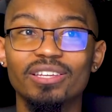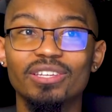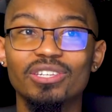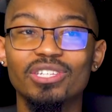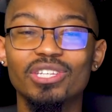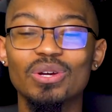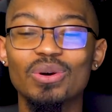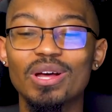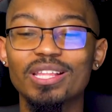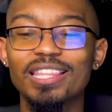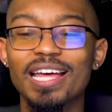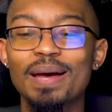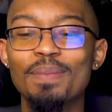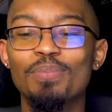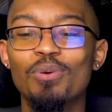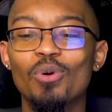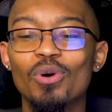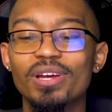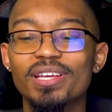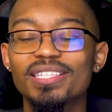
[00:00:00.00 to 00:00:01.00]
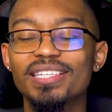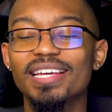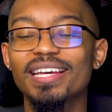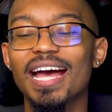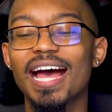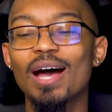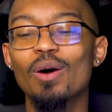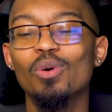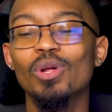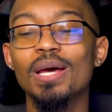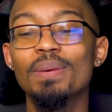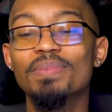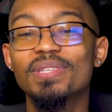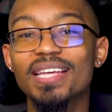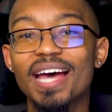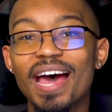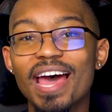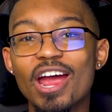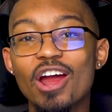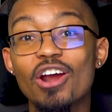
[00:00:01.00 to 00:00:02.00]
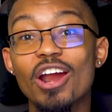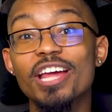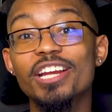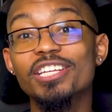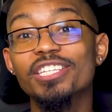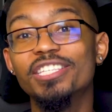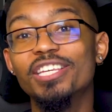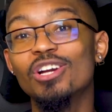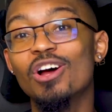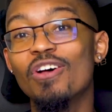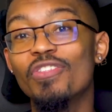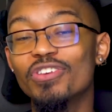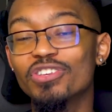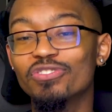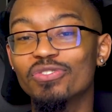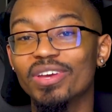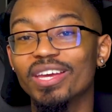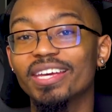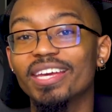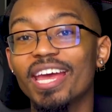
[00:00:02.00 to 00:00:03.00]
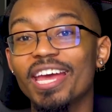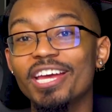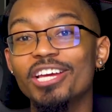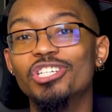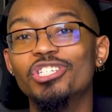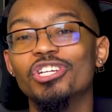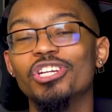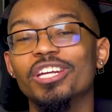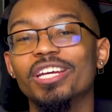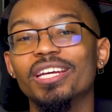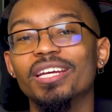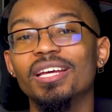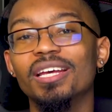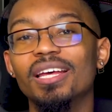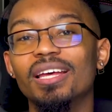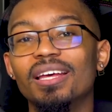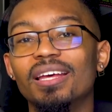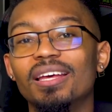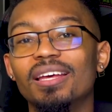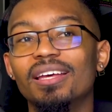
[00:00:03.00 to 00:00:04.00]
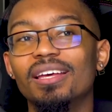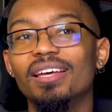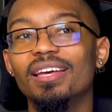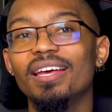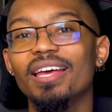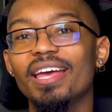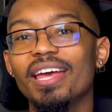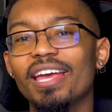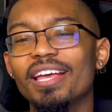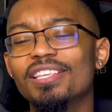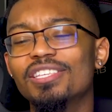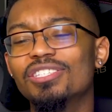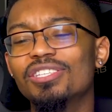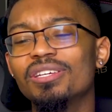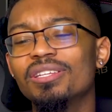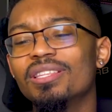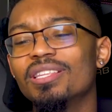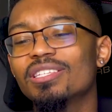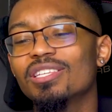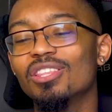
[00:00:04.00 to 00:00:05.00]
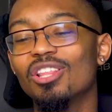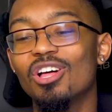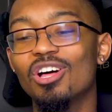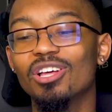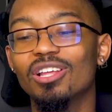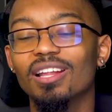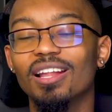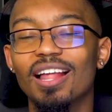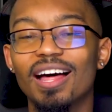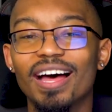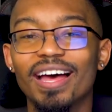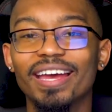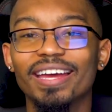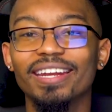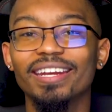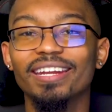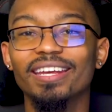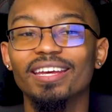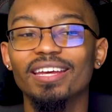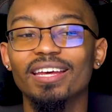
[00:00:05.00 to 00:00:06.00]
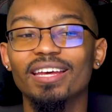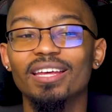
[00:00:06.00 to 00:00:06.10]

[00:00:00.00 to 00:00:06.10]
So at that point, it's like, oh, I'm tired. I just did all this vacationing and stood in this long line.